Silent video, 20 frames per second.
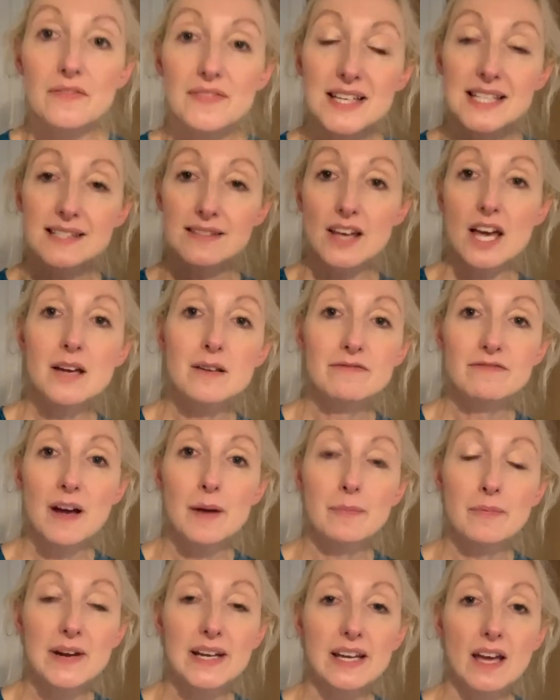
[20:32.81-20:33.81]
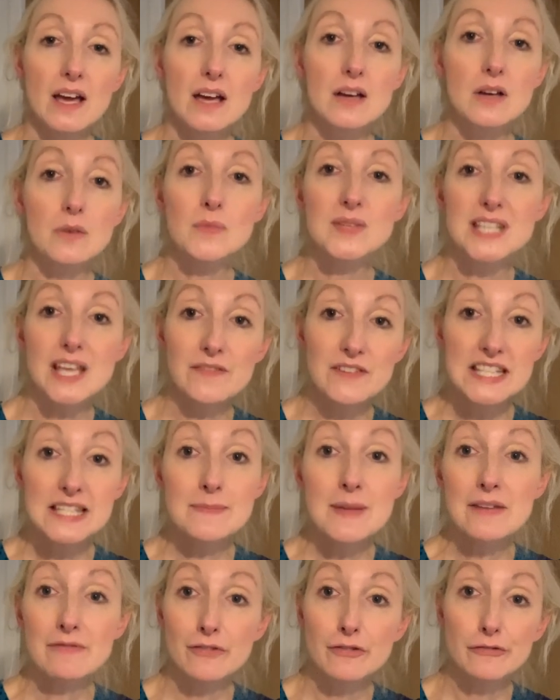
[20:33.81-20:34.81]
This uh, fabric uh, was given to
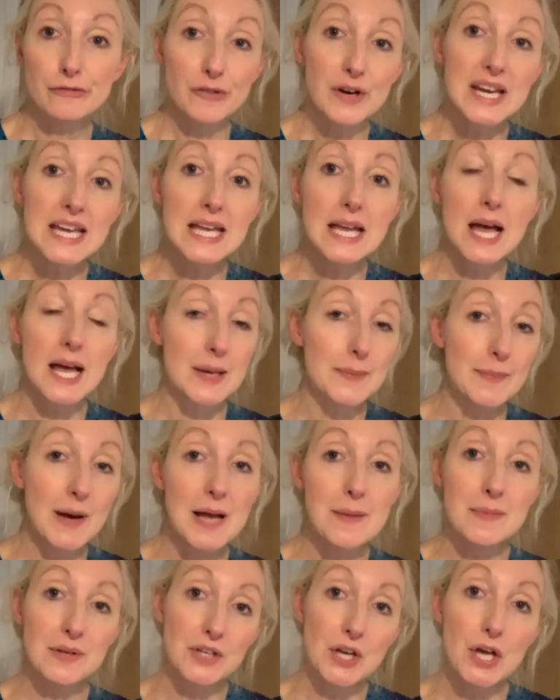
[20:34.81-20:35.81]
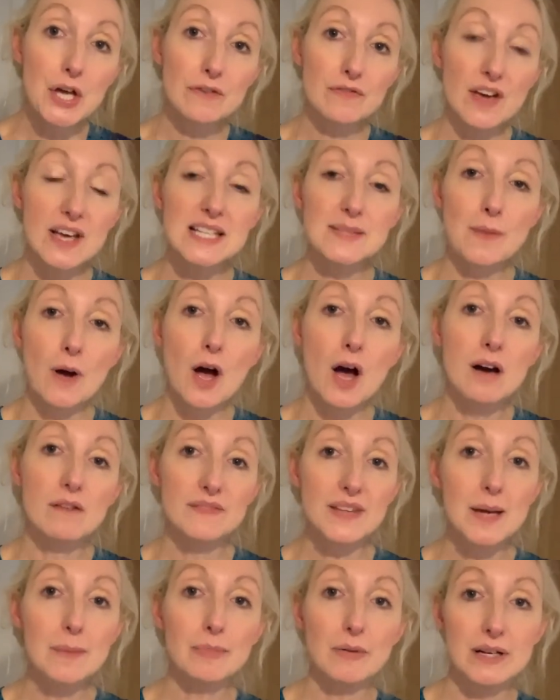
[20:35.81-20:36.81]
me for free uh, by Minerva as part of
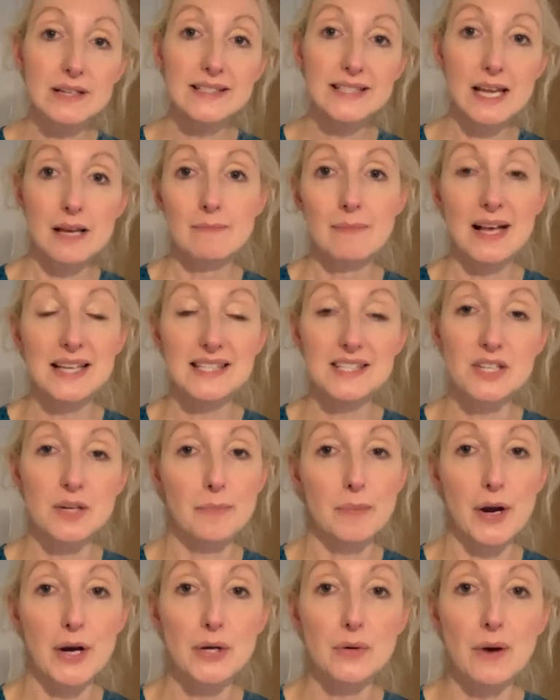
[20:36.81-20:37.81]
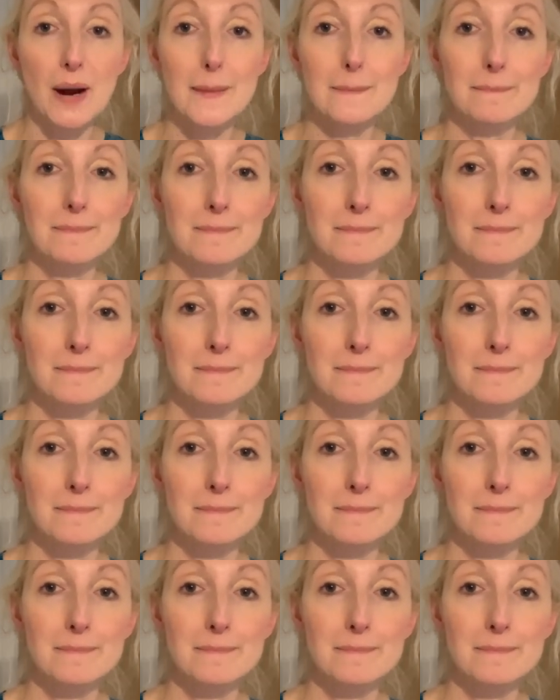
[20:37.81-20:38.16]
their brand ambassador program.